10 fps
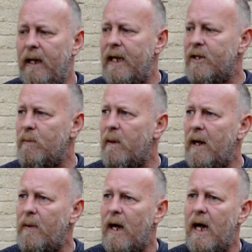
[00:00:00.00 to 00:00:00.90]

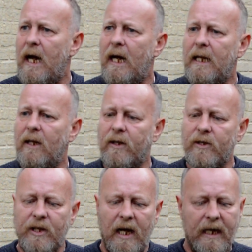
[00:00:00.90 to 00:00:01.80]
like I
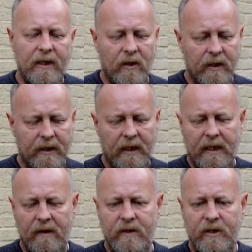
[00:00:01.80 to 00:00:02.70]
say, like
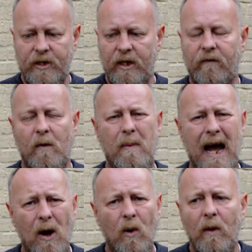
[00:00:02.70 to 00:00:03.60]
giving yourself a
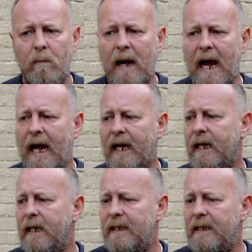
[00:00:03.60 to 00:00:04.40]
pat on the back,